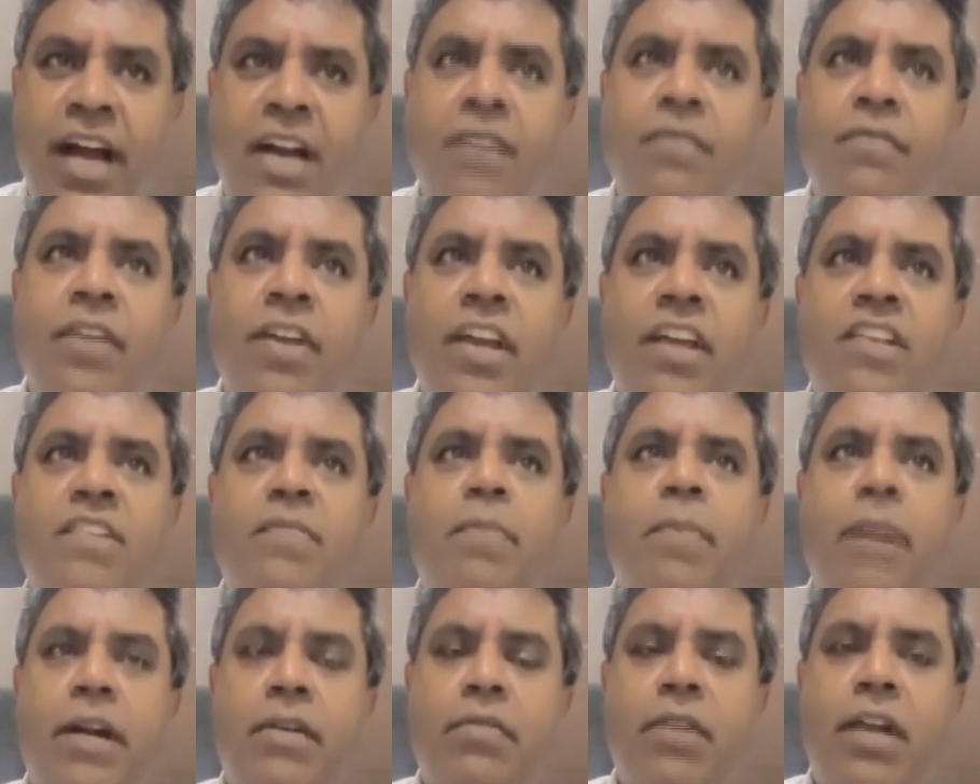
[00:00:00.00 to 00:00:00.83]
that we
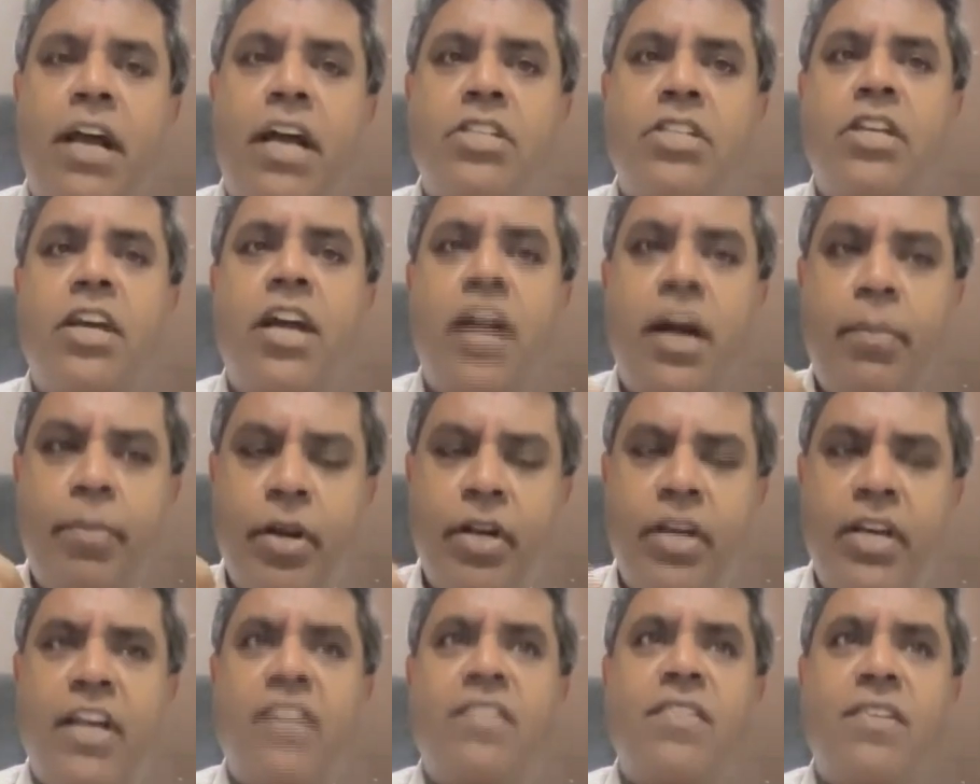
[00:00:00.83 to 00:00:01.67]
expect will actually
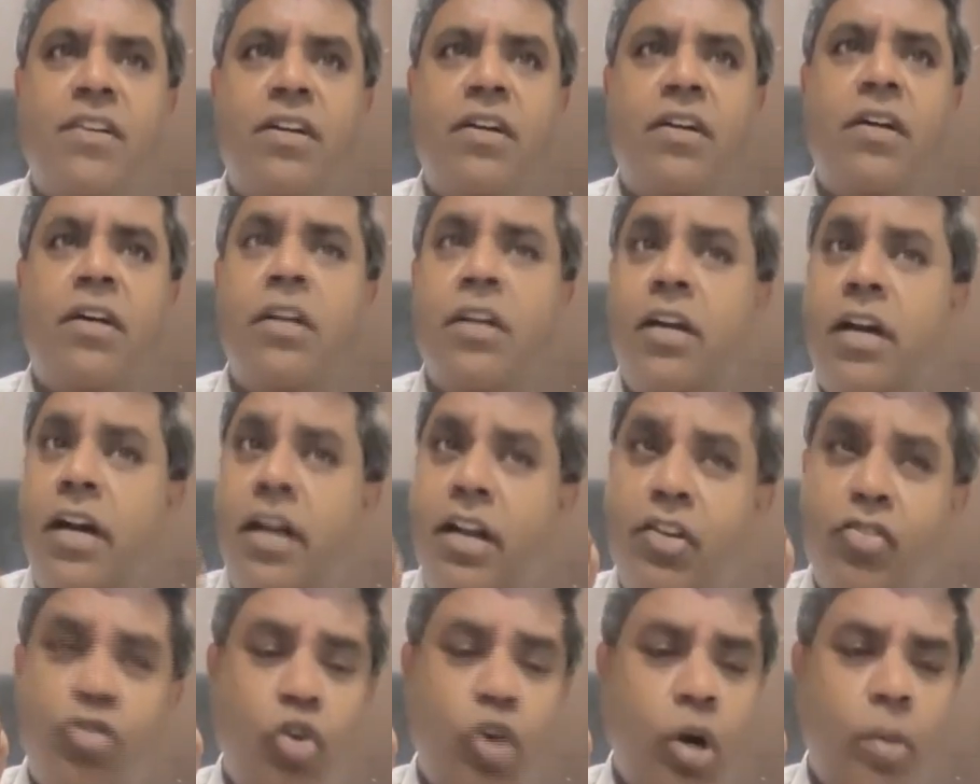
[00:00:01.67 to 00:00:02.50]
happen next year,
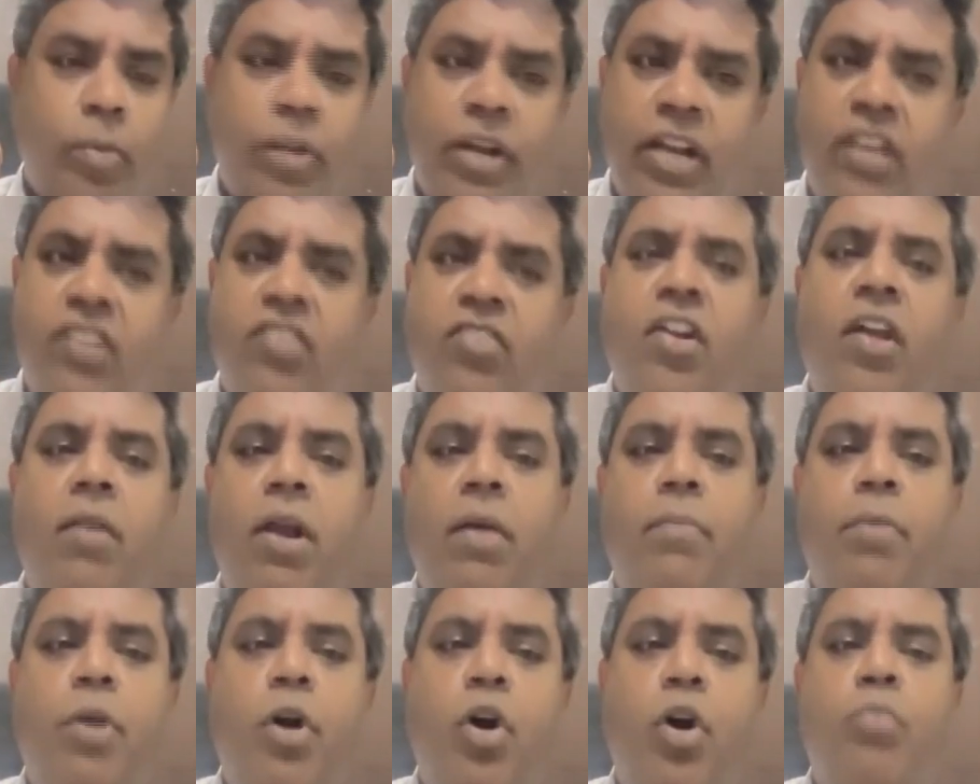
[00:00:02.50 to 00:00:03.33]
and it's going to be an
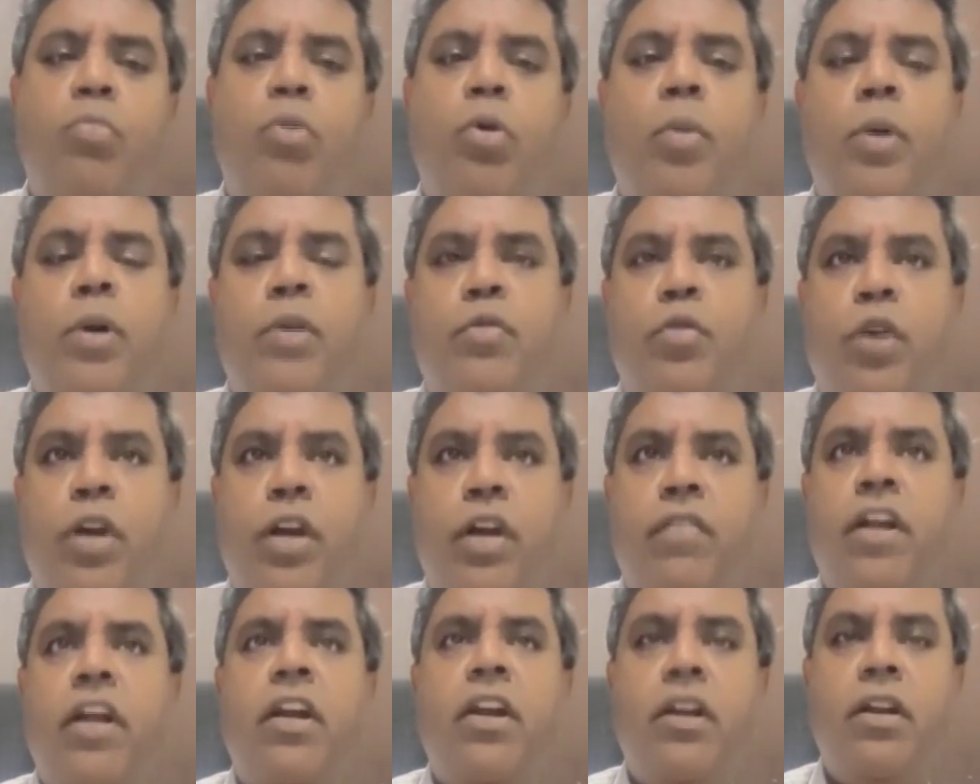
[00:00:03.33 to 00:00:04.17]
extremely proud moment for
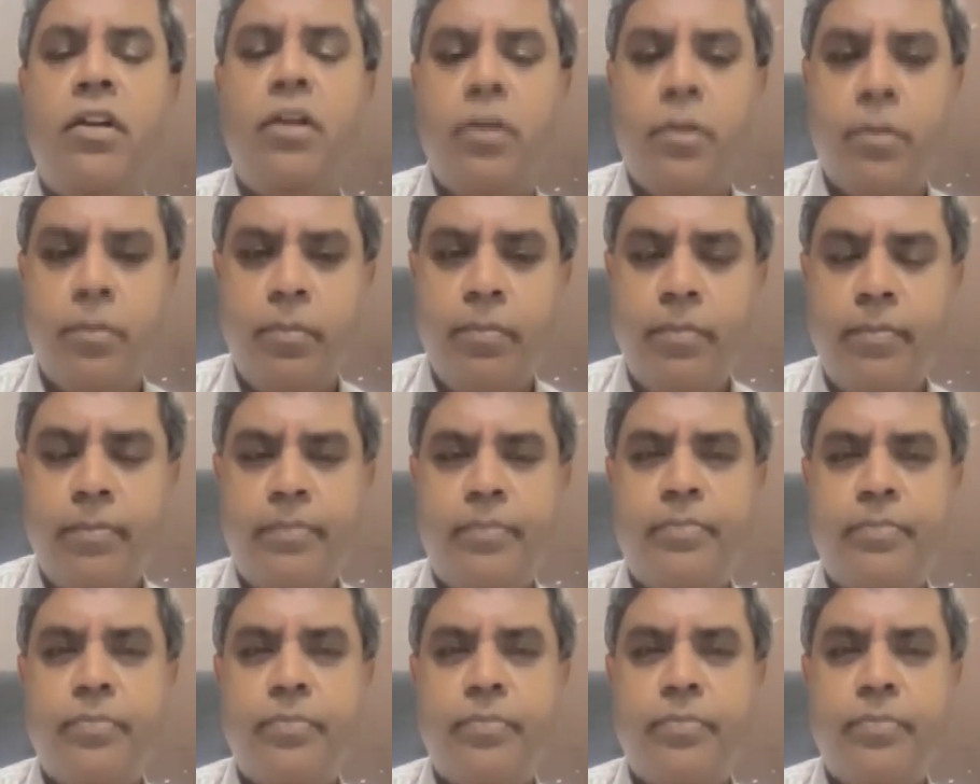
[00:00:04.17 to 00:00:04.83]
every Indian. Do you